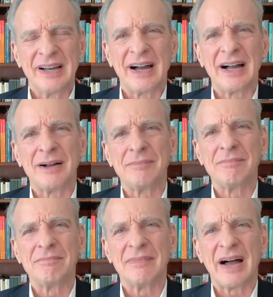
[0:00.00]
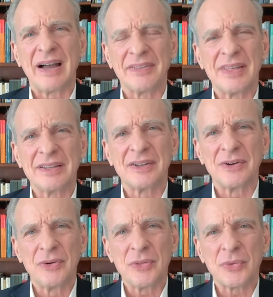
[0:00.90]
Um, I think that
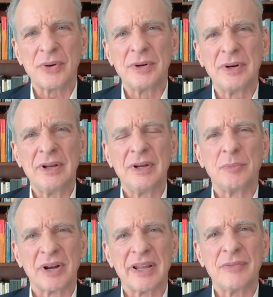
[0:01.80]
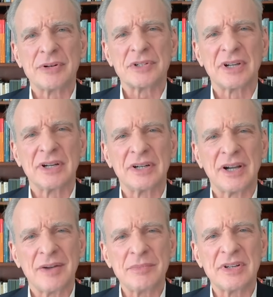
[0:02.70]
Lutheran believers can
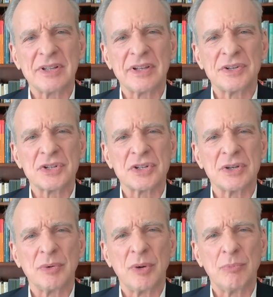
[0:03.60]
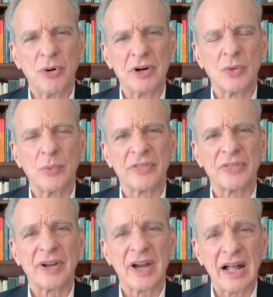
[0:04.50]
come to this book
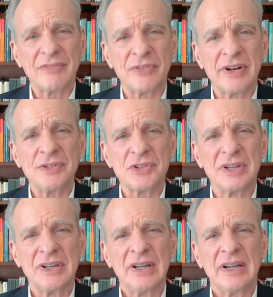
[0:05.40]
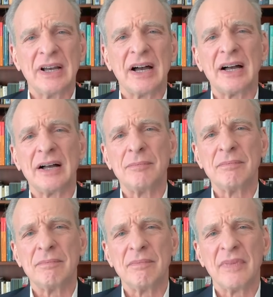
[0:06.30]
with confidence,
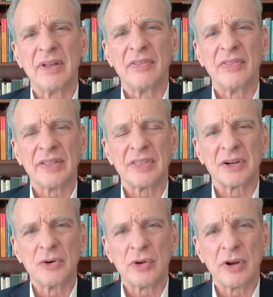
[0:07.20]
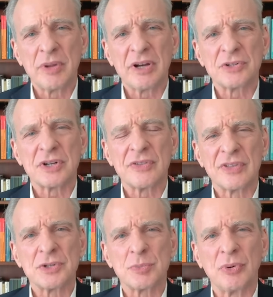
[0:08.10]
um, that the contributors to
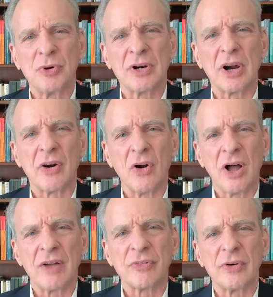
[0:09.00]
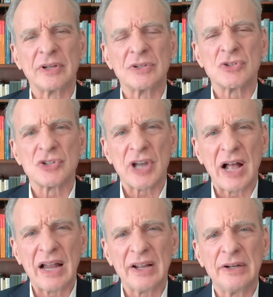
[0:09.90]
this book are offering
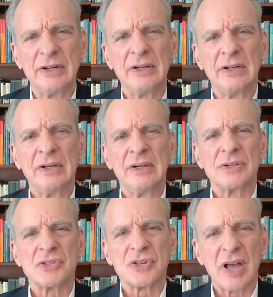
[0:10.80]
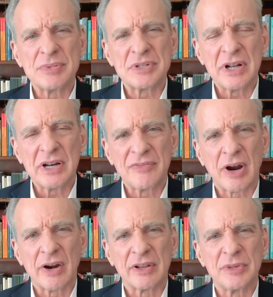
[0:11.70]
solid, substantive
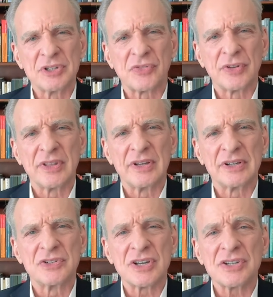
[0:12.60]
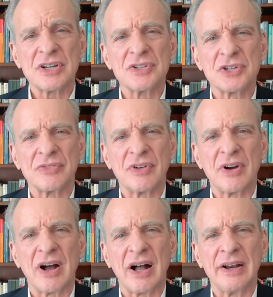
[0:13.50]
arguments for the existence of
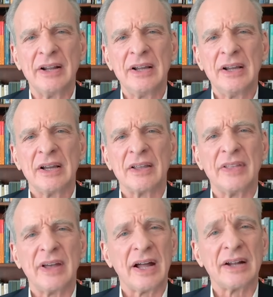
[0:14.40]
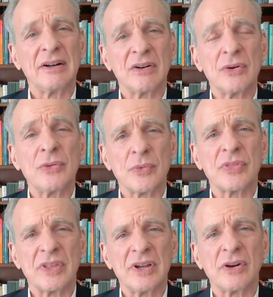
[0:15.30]
God that Lutheran
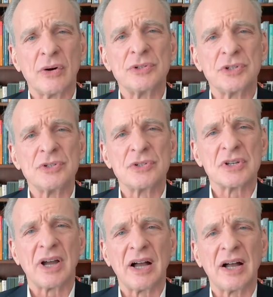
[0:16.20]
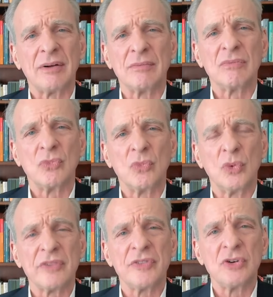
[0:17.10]
theologians um,
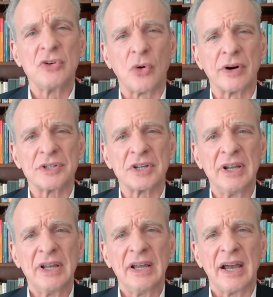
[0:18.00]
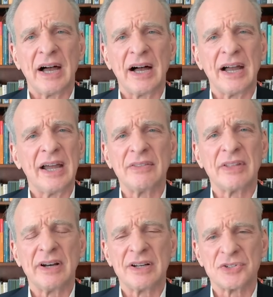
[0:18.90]
would have endorsed, uh, and
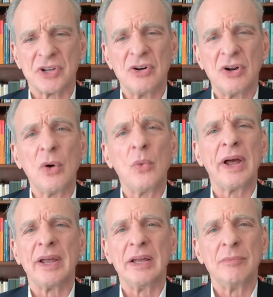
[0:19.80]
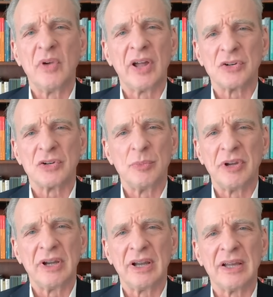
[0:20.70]
that it is in no way meant to
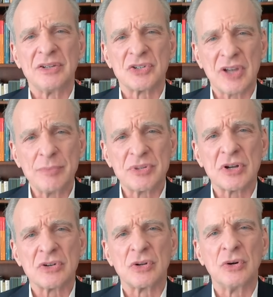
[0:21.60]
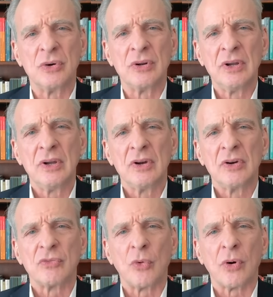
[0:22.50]
be a substitute
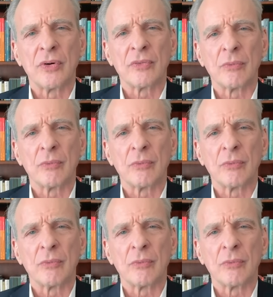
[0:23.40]
for